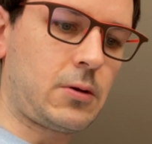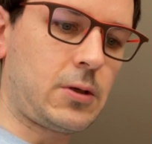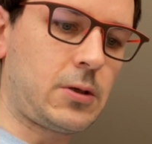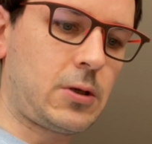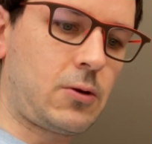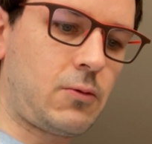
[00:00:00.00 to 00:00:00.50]

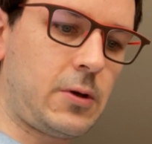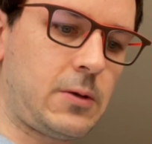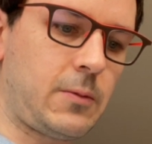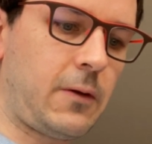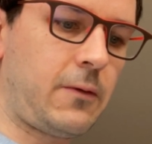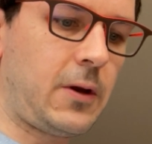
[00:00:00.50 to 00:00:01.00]
squeeze
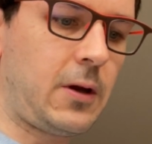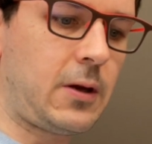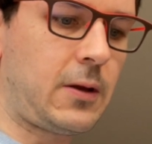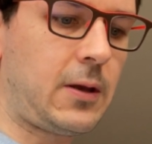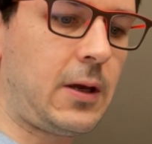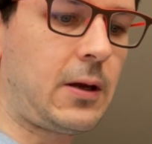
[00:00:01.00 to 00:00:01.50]
my finger.
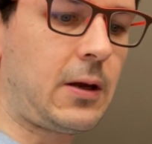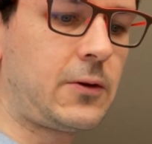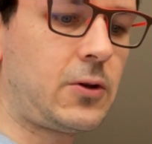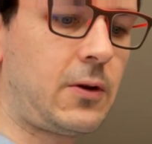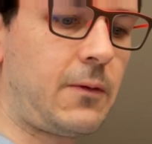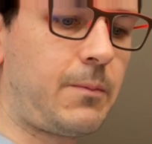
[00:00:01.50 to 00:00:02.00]
I think I
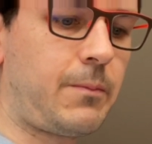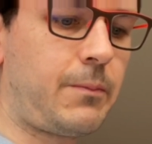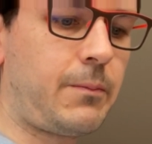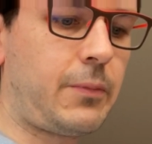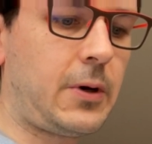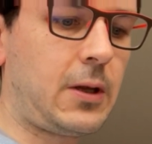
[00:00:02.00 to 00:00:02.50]
should have
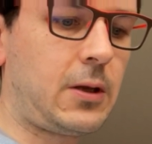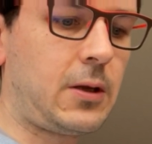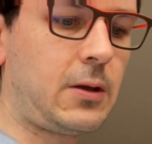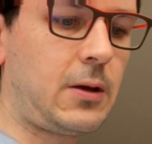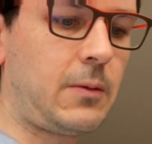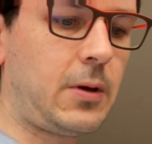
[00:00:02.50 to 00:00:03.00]
pricked
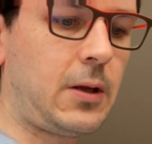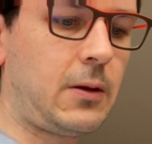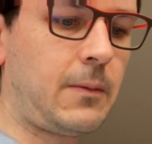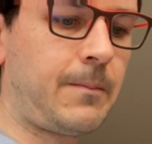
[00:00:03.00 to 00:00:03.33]
it a bit.